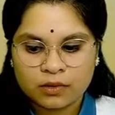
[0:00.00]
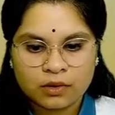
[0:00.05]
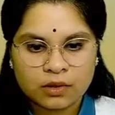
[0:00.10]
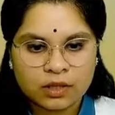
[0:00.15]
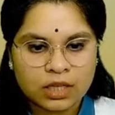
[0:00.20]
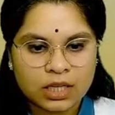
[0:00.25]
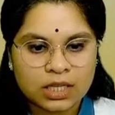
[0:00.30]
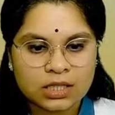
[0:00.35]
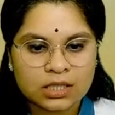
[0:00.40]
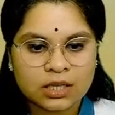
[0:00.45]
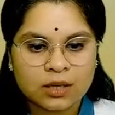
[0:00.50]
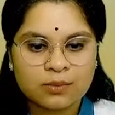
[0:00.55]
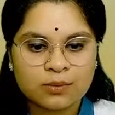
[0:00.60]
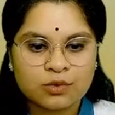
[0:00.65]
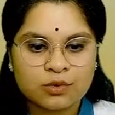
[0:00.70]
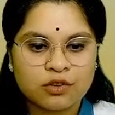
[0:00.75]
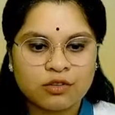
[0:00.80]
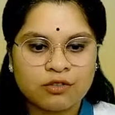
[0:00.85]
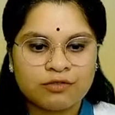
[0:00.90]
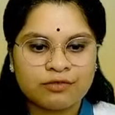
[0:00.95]
In terms
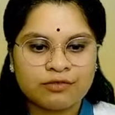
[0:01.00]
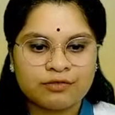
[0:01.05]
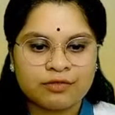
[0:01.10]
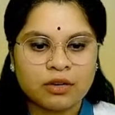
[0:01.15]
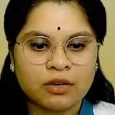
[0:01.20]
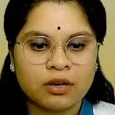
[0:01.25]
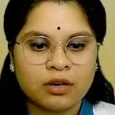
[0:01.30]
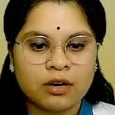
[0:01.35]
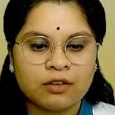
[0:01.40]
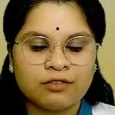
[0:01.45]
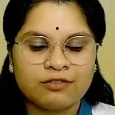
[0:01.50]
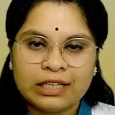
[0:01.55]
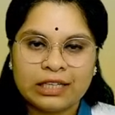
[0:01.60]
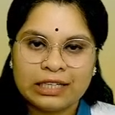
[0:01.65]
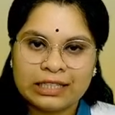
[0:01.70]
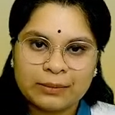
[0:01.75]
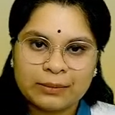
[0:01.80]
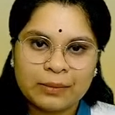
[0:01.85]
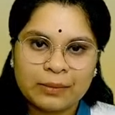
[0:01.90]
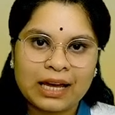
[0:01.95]
of fill in
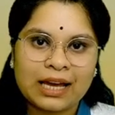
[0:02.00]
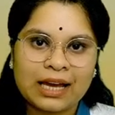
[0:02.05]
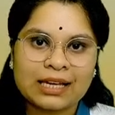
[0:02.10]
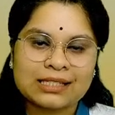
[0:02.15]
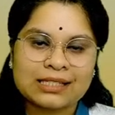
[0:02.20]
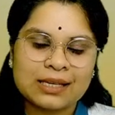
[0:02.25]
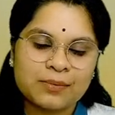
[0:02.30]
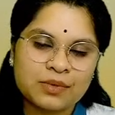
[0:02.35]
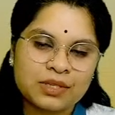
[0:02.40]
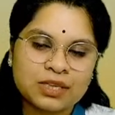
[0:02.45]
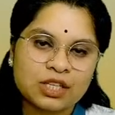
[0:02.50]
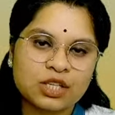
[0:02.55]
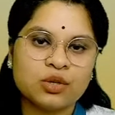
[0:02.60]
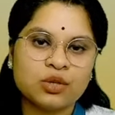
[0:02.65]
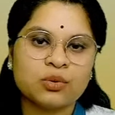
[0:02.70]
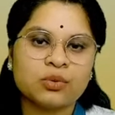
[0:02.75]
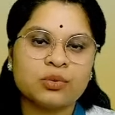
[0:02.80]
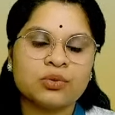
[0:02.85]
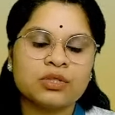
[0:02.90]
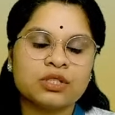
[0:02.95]
the blanks,
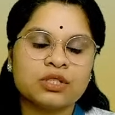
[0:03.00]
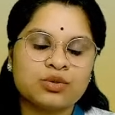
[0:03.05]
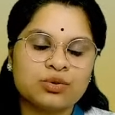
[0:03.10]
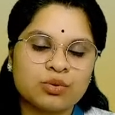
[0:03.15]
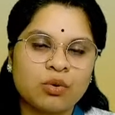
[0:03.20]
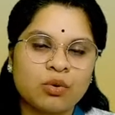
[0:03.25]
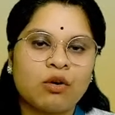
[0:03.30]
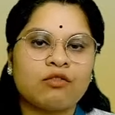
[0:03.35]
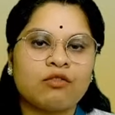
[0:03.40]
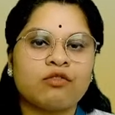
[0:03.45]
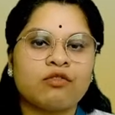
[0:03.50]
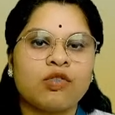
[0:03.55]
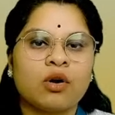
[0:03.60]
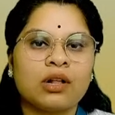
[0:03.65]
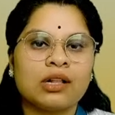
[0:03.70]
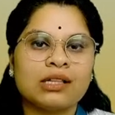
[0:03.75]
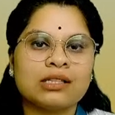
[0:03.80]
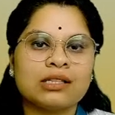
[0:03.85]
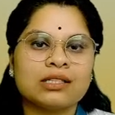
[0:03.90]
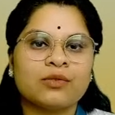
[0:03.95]
MCQs, true or
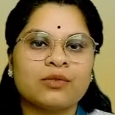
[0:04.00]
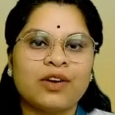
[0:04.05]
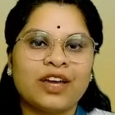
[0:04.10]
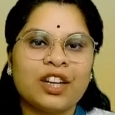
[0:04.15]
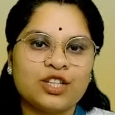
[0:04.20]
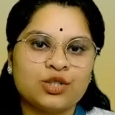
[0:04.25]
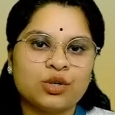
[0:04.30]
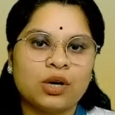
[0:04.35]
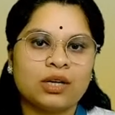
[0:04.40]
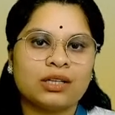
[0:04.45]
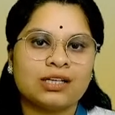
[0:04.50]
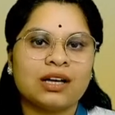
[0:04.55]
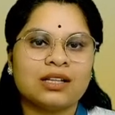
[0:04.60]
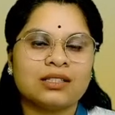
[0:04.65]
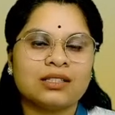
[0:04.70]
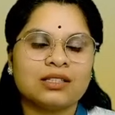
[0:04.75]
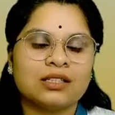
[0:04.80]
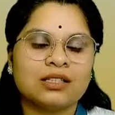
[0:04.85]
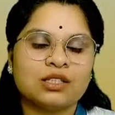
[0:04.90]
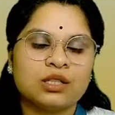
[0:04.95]
false, very short
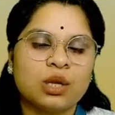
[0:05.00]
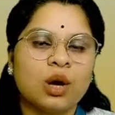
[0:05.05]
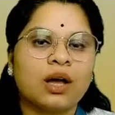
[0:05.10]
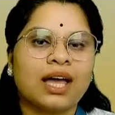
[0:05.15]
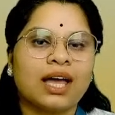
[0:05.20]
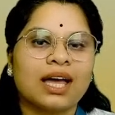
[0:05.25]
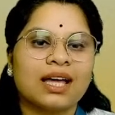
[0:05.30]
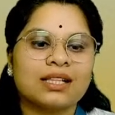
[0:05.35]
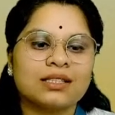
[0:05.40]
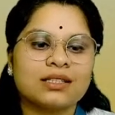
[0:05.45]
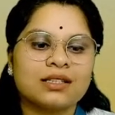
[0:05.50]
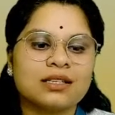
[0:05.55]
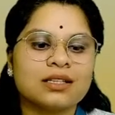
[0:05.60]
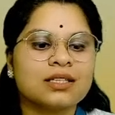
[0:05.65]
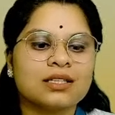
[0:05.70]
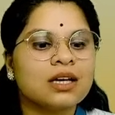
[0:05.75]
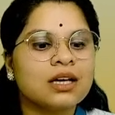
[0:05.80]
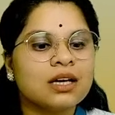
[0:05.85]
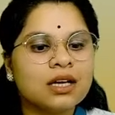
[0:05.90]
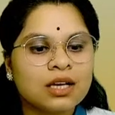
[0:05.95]
answers, long answers.
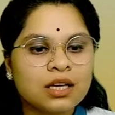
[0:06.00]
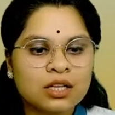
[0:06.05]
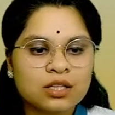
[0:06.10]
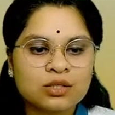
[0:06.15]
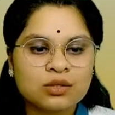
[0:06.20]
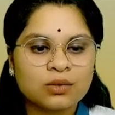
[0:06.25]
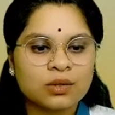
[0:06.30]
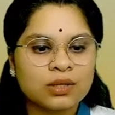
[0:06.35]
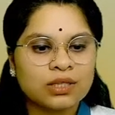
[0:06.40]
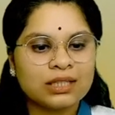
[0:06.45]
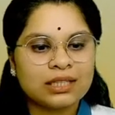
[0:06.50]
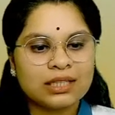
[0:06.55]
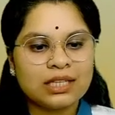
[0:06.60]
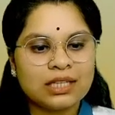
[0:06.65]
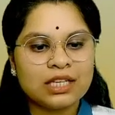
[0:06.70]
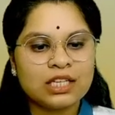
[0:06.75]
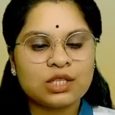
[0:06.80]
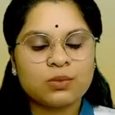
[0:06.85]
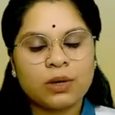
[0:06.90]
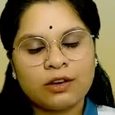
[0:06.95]
So in
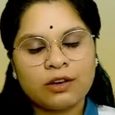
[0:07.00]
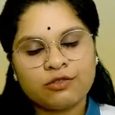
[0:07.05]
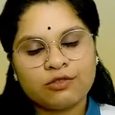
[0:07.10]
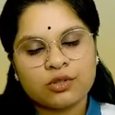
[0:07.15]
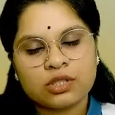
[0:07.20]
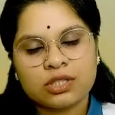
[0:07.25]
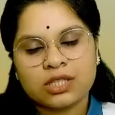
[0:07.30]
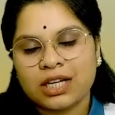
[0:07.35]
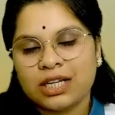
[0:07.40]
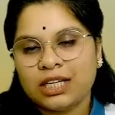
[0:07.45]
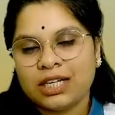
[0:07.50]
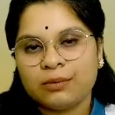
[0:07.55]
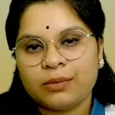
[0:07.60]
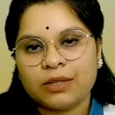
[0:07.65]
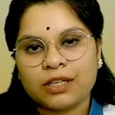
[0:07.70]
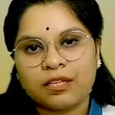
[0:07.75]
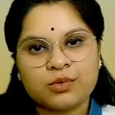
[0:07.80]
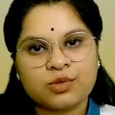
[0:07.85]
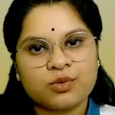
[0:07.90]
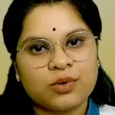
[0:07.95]
this way, if you study, it
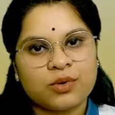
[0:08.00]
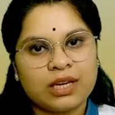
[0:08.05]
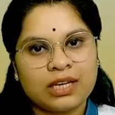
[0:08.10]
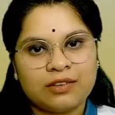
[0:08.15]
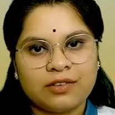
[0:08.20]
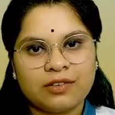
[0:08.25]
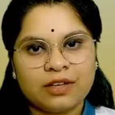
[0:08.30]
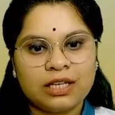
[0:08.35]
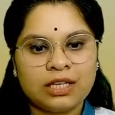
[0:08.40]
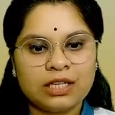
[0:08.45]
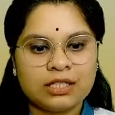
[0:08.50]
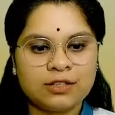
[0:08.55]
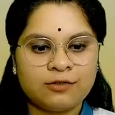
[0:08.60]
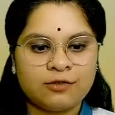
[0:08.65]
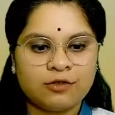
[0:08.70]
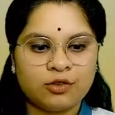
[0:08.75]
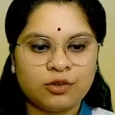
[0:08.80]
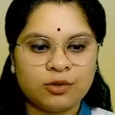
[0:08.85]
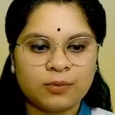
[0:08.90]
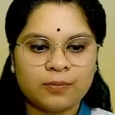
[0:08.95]
becomes very, very easy
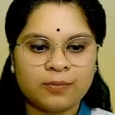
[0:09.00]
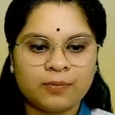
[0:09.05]
for you.